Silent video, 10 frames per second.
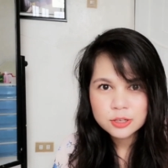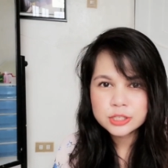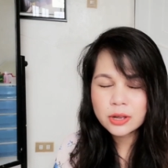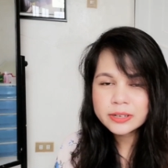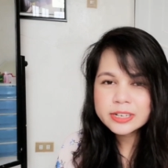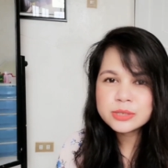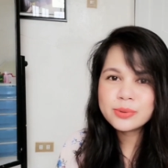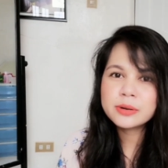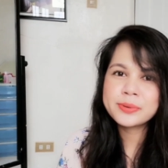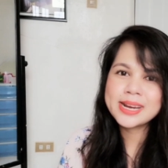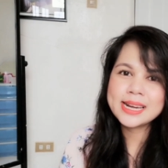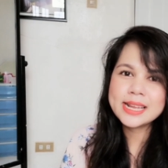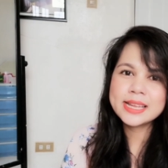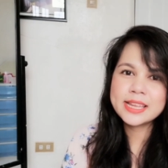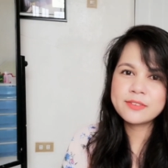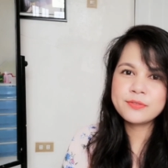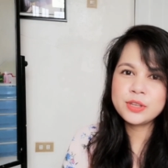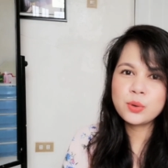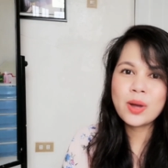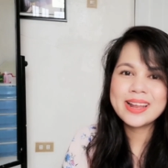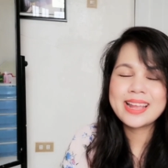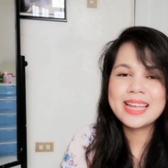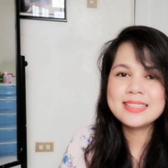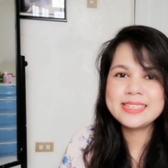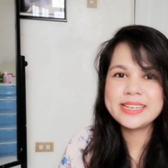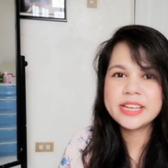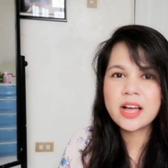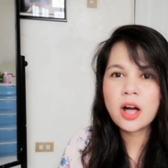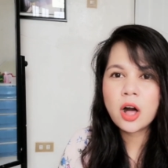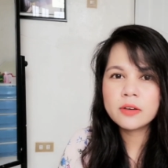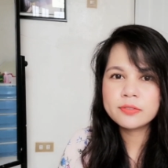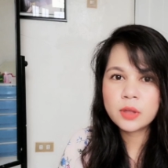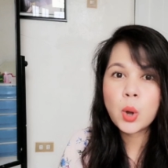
Saunders will really give you an idea of